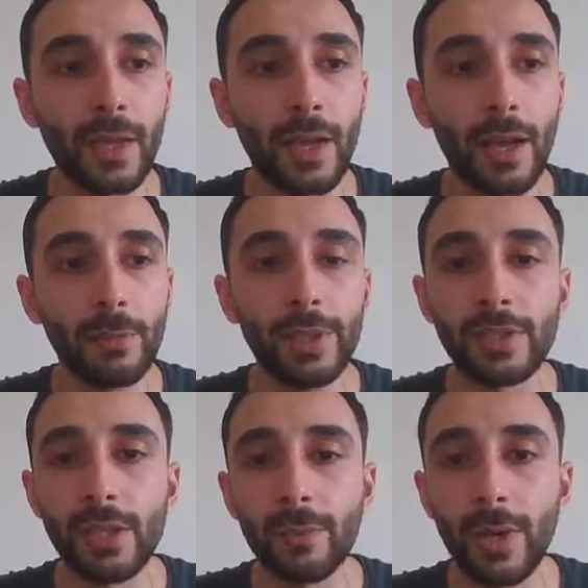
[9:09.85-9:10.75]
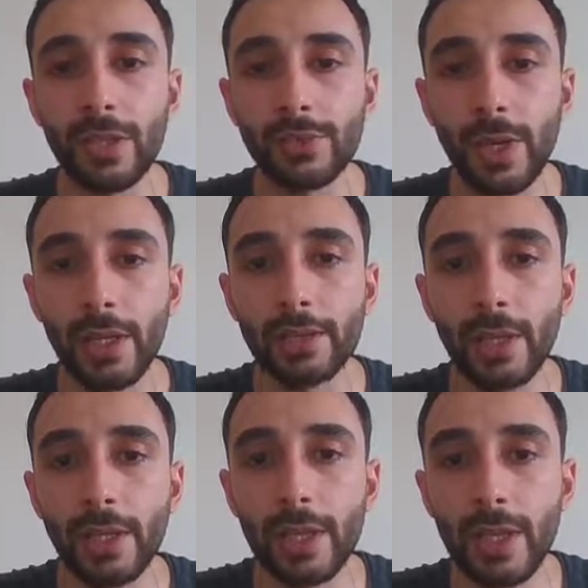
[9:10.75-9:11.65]
I'll be taking my trade
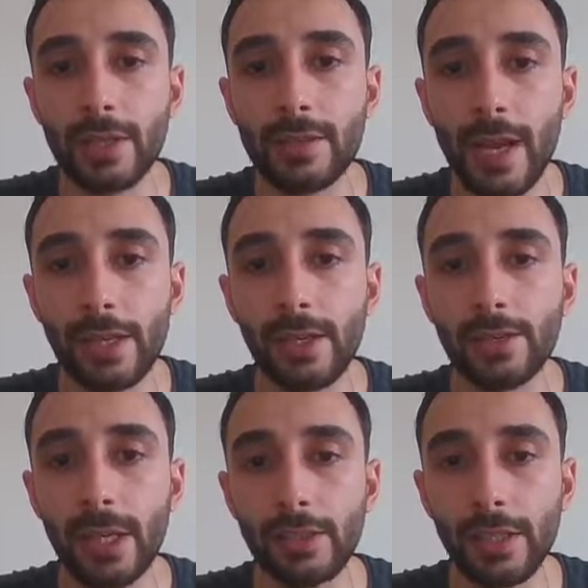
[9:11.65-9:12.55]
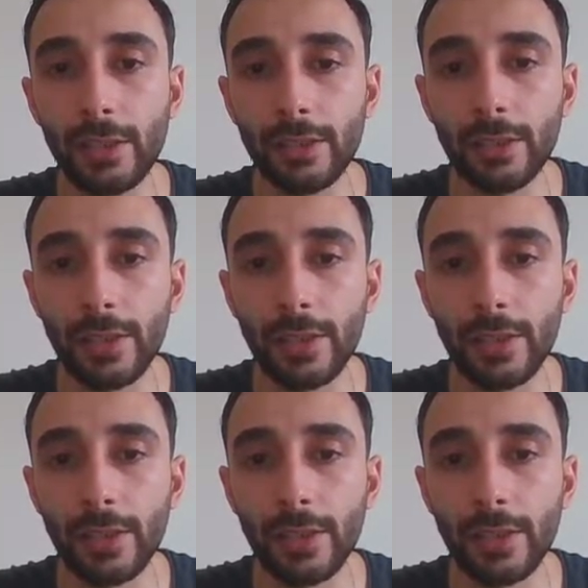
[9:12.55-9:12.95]
exactly right here.